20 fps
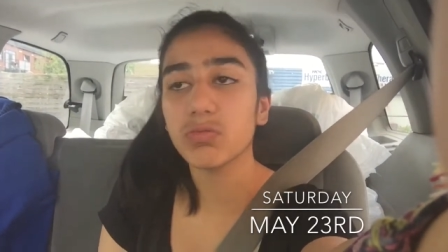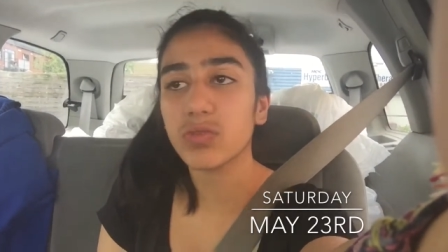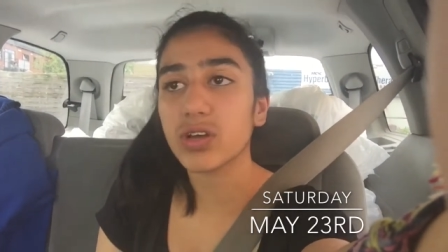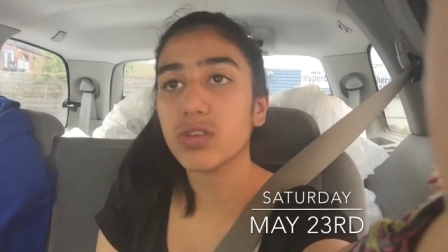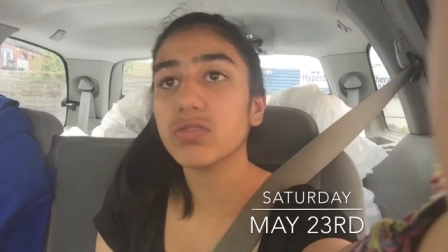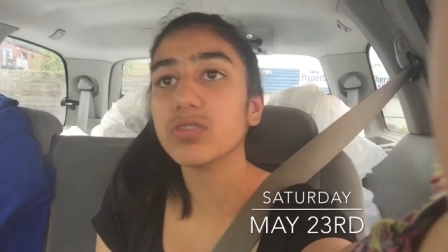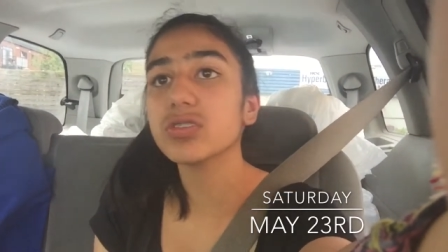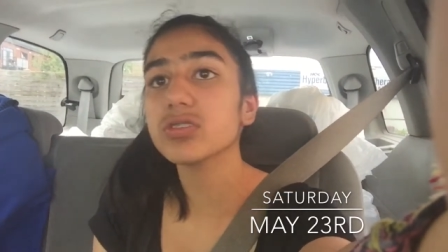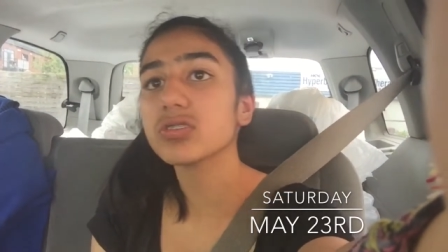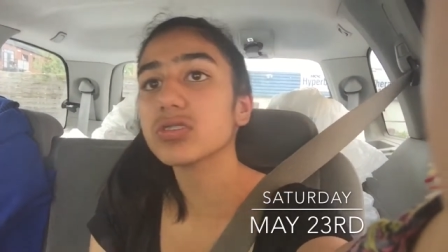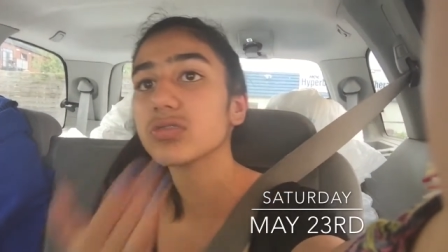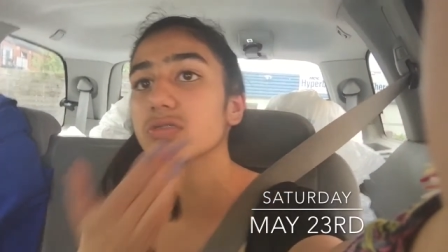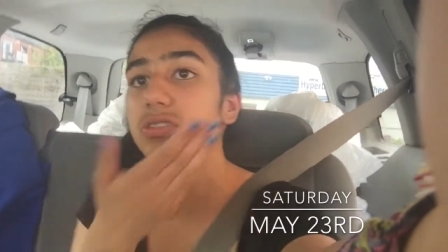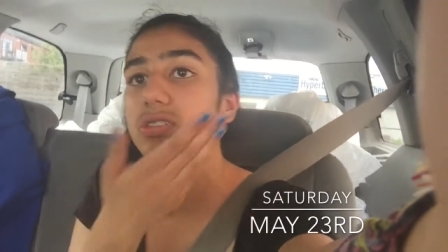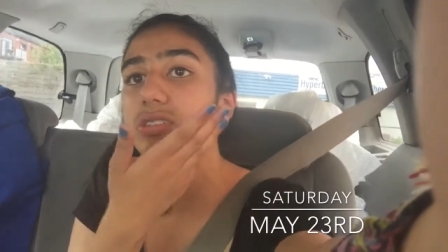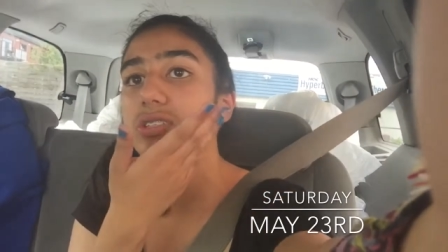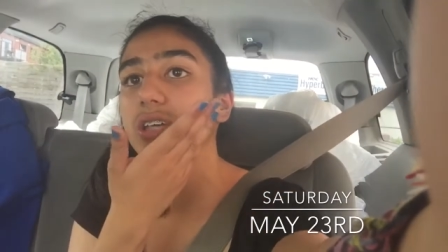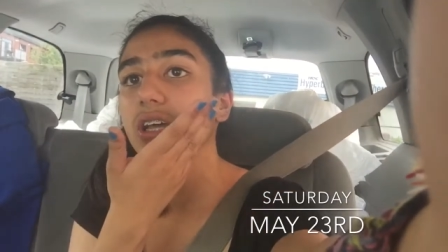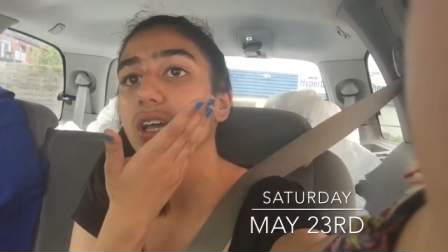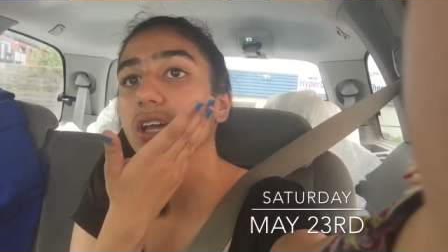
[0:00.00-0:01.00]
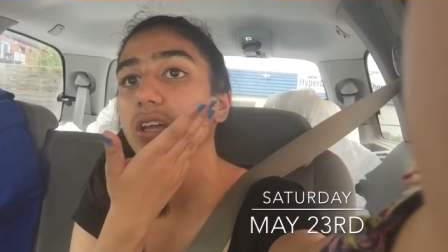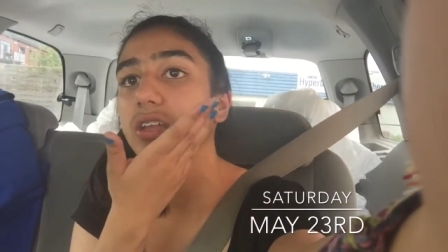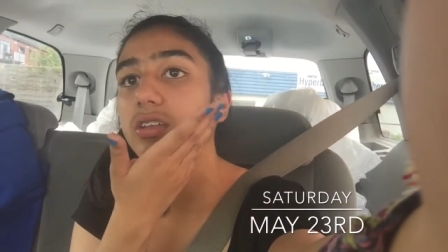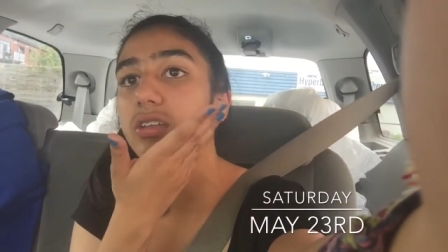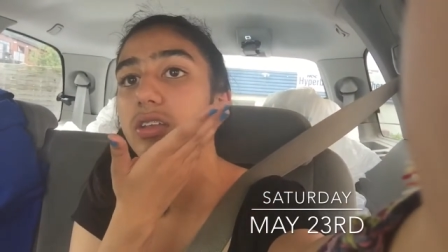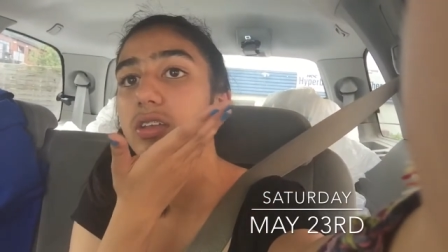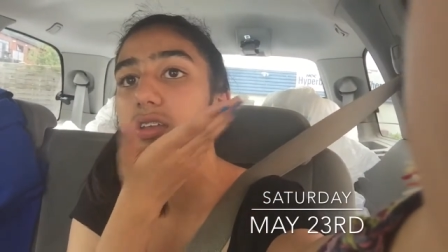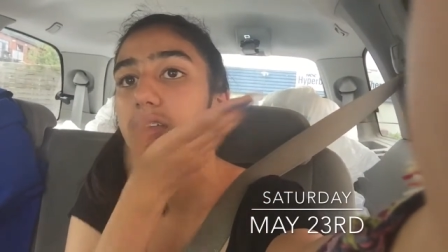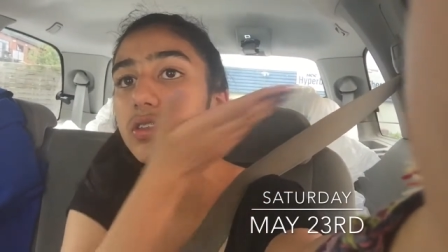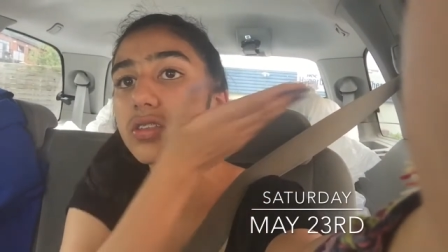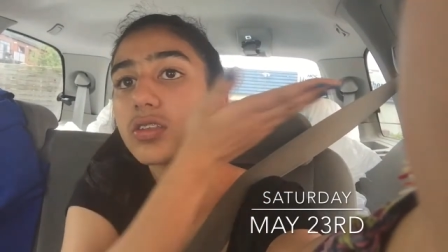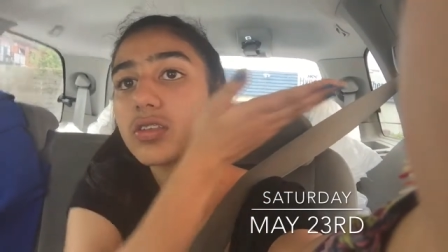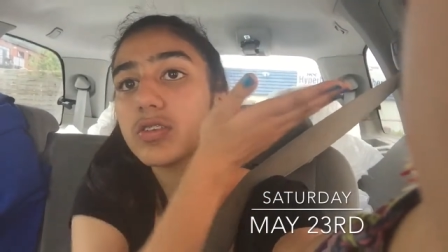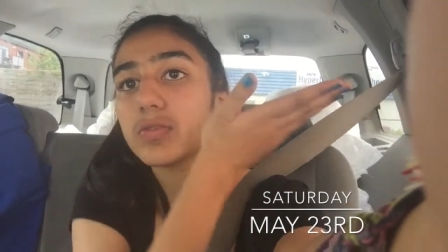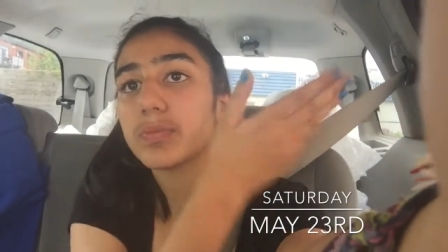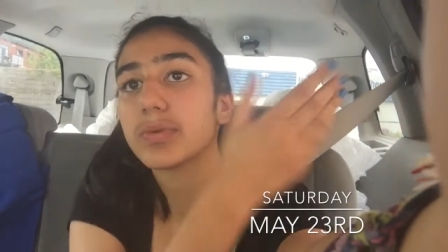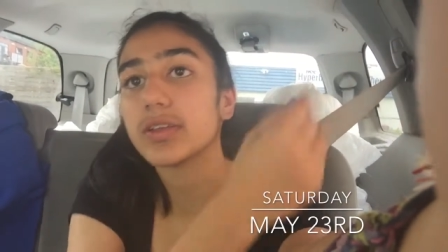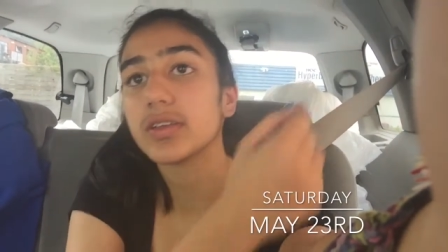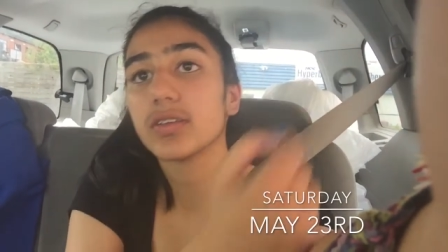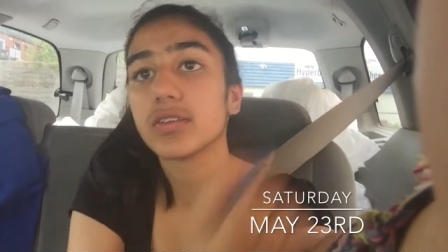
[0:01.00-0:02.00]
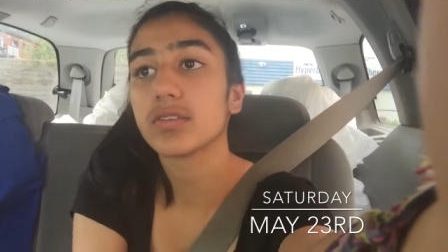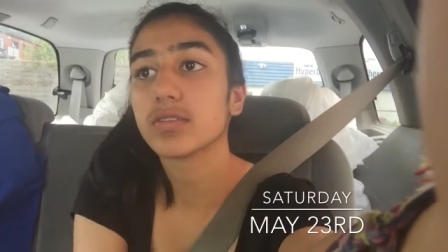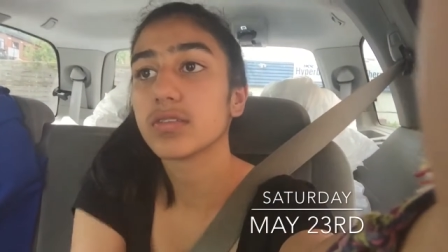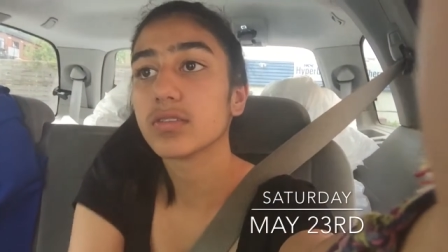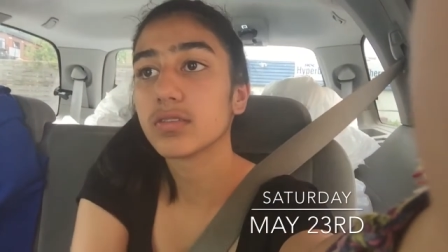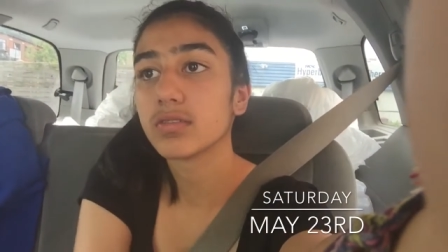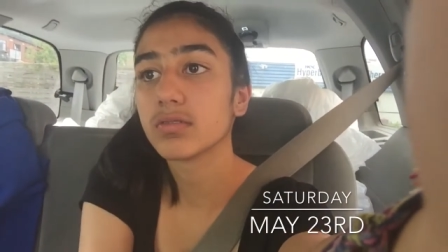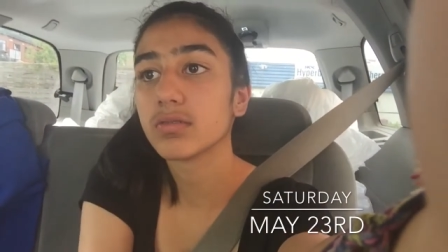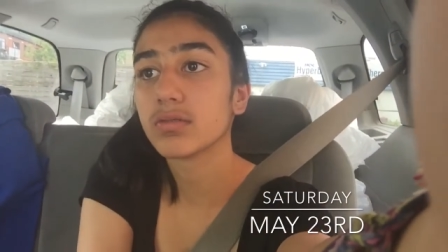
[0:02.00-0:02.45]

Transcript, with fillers: why don't we just go inside, like this place?